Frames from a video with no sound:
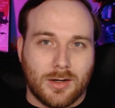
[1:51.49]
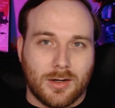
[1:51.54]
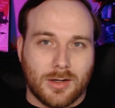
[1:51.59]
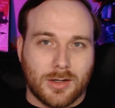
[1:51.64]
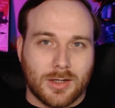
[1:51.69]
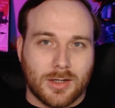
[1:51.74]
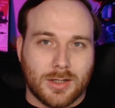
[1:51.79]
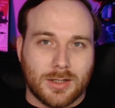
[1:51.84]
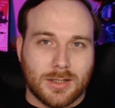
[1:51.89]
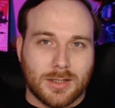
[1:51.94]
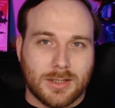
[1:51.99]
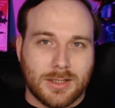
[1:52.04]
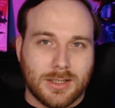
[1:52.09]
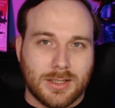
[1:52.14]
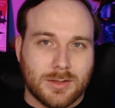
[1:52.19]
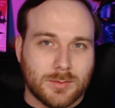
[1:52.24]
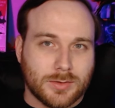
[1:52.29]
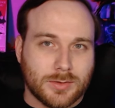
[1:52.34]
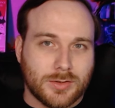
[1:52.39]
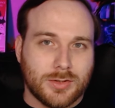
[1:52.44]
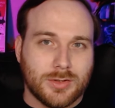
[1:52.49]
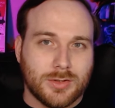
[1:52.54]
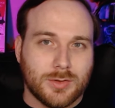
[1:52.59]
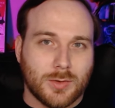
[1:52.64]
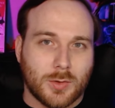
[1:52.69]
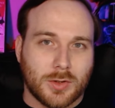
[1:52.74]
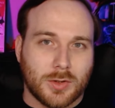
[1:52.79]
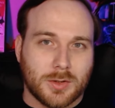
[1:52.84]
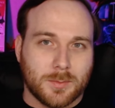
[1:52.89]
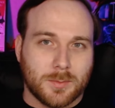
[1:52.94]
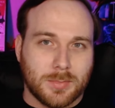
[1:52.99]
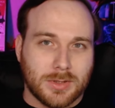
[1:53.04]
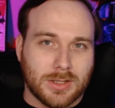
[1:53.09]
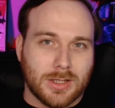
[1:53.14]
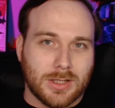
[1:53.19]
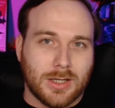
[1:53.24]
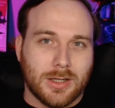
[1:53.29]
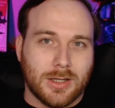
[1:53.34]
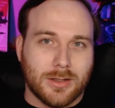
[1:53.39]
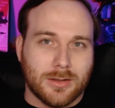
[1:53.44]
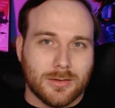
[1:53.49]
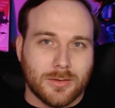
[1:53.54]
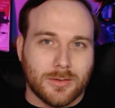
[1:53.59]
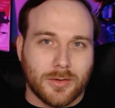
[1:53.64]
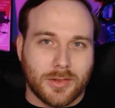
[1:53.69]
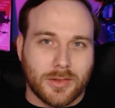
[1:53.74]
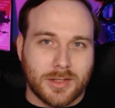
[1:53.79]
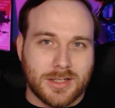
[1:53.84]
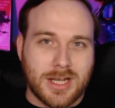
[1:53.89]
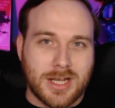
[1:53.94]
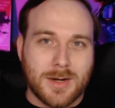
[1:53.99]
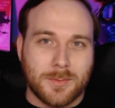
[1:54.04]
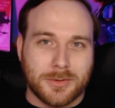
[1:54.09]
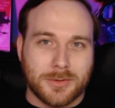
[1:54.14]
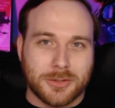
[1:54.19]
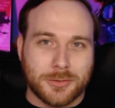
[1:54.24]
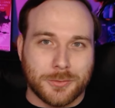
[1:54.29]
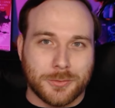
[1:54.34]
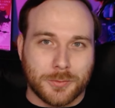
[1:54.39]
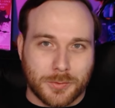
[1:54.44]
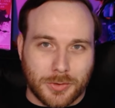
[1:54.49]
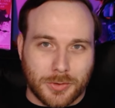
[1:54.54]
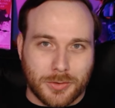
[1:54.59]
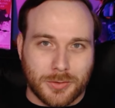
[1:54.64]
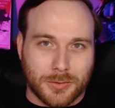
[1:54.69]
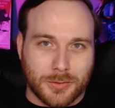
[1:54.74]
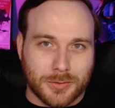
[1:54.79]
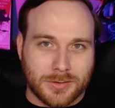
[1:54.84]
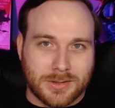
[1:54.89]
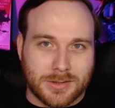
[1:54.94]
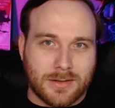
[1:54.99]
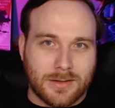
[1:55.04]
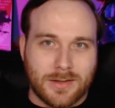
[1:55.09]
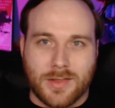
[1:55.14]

are equal to or below the number you rolled,